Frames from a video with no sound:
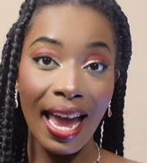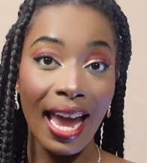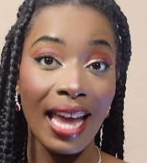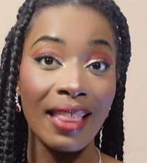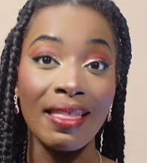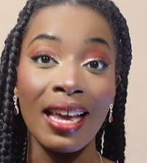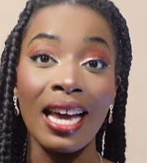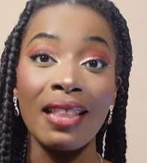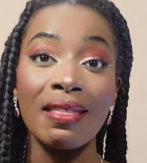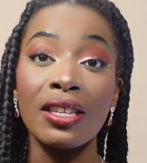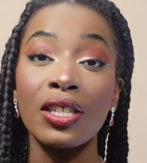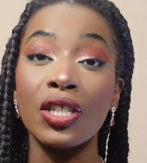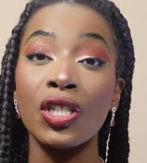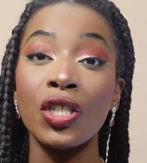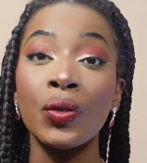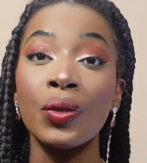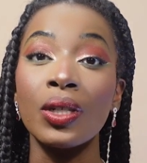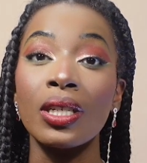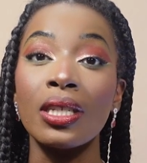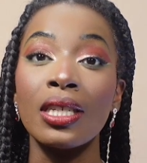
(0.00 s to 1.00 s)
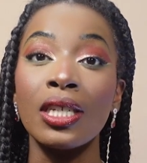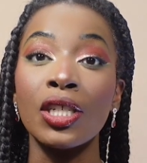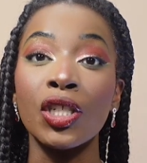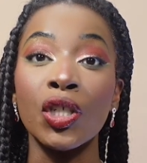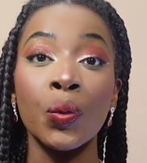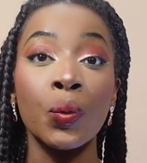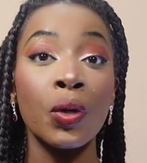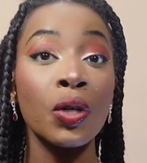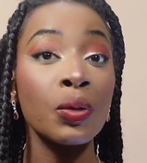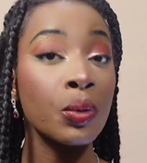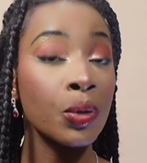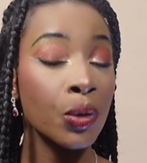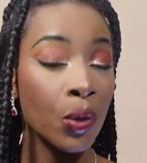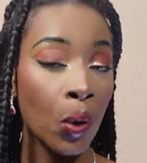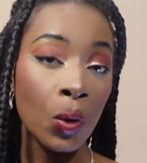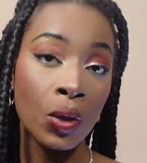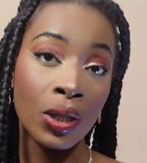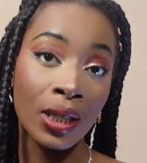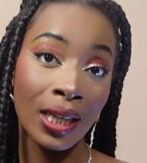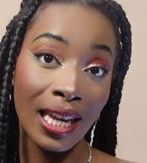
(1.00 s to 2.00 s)
and that this new decision was
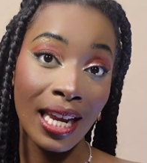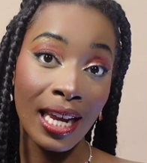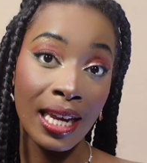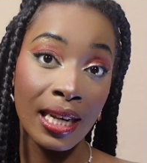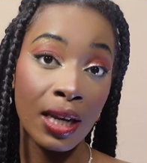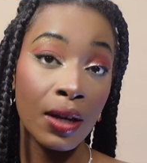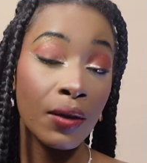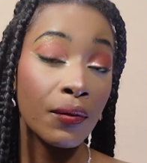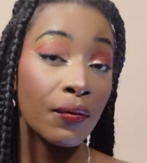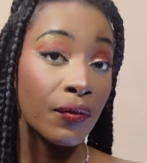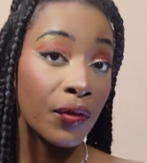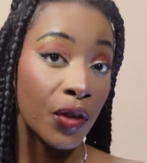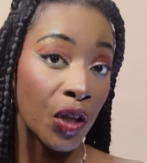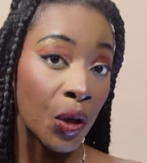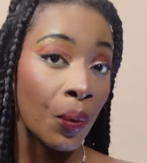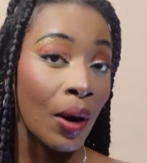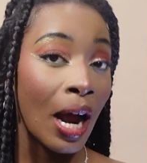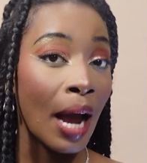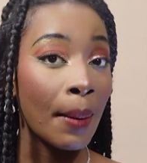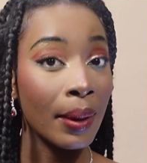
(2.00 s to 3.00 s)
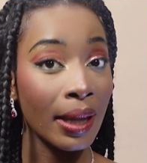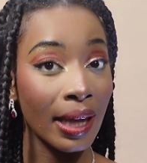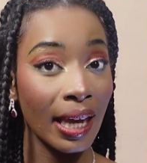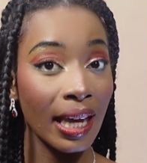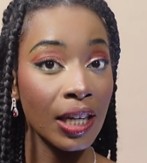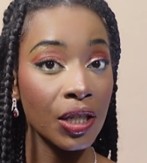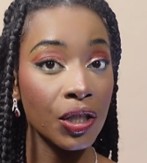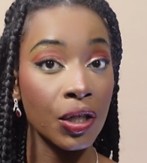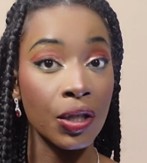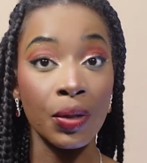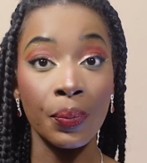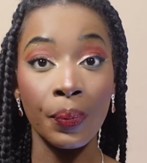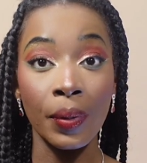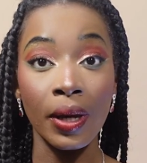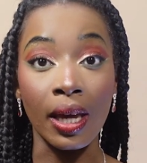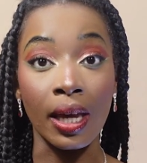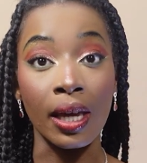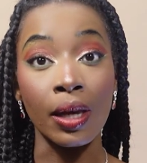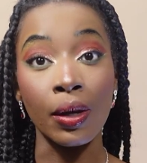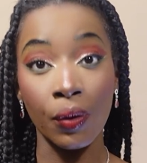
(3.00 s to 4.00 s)
resulting in fewer applications
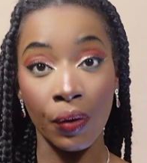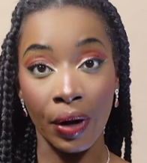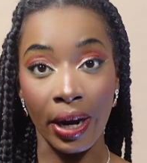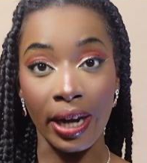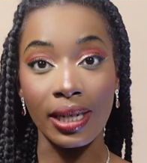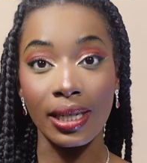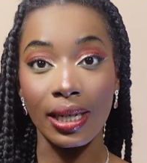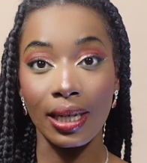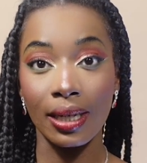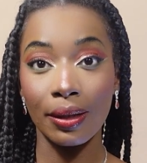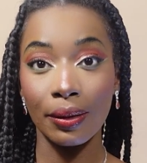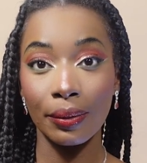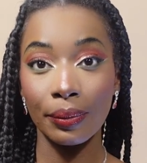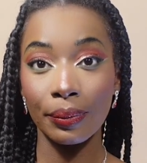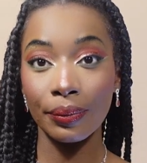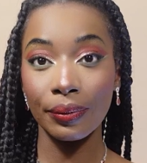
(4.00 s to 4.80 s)
being granted.